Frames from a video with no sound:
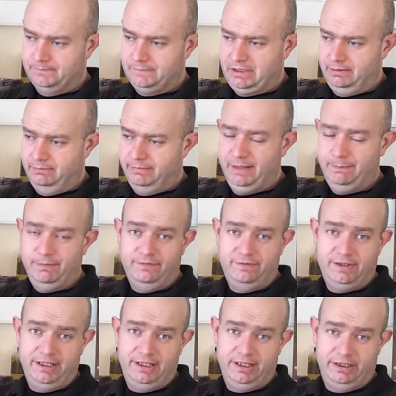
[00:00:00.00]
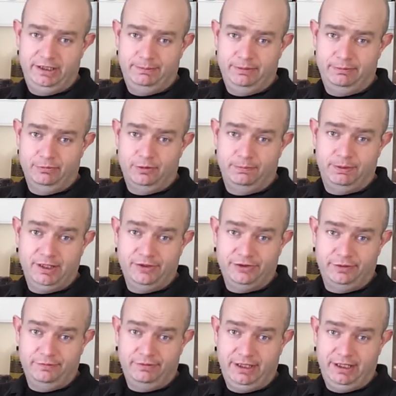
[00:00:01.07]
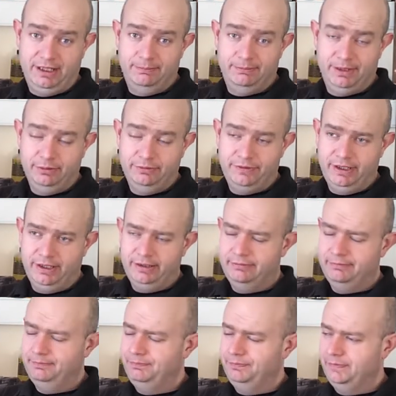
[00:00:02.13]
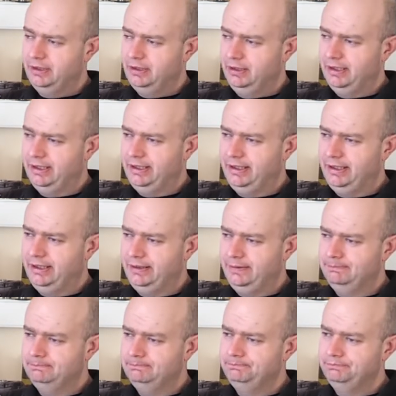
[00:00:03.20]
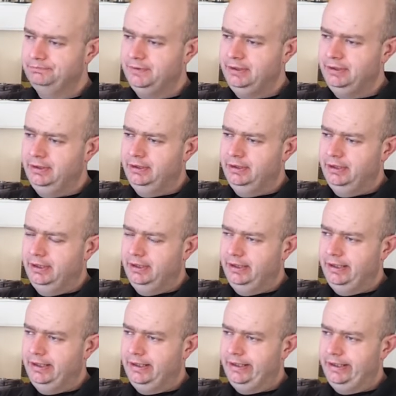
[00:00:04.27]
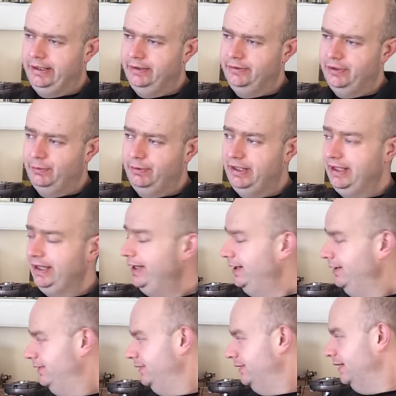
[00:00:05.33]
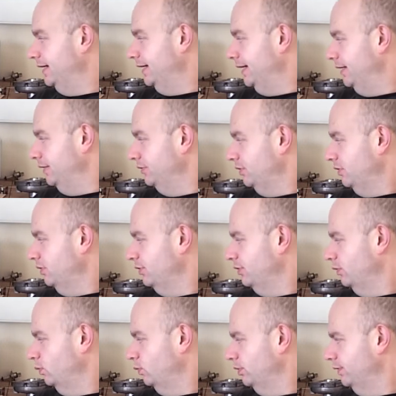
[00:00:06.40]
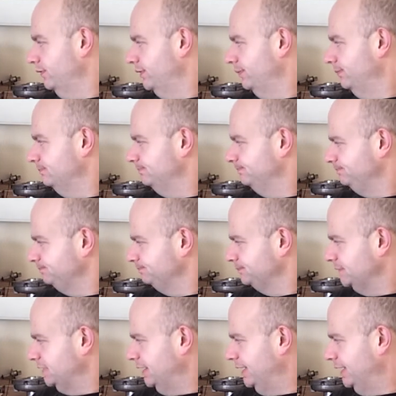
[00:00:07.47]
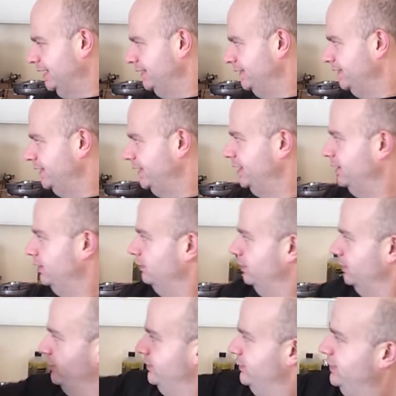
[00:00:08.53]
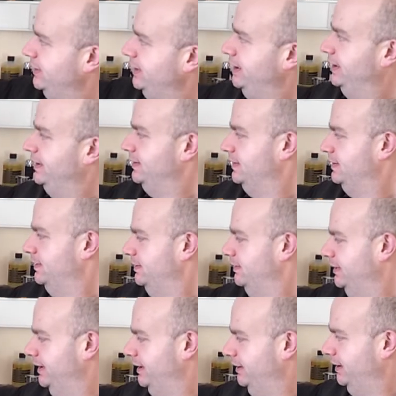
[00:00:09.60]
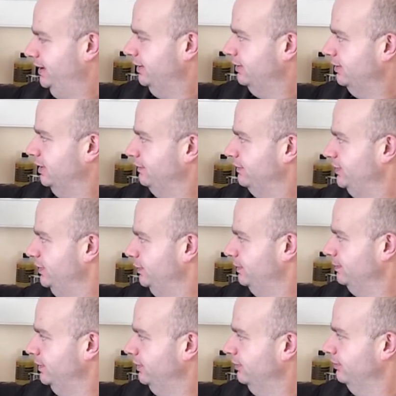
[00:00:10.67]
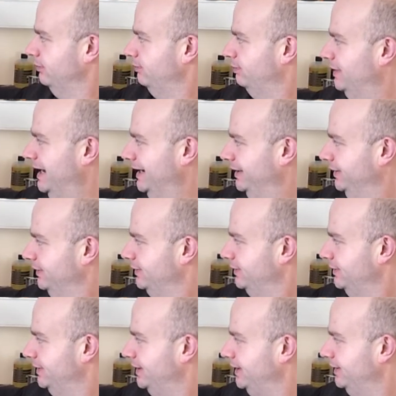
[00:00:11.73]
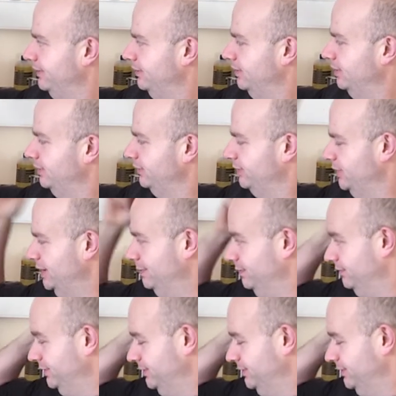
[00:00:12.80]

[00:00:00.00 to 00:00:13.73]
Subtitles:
made me think a little bit more positively about that, and I went ahead and ordered one of them. And what you see is it here, obviously with my own bracket on top of it.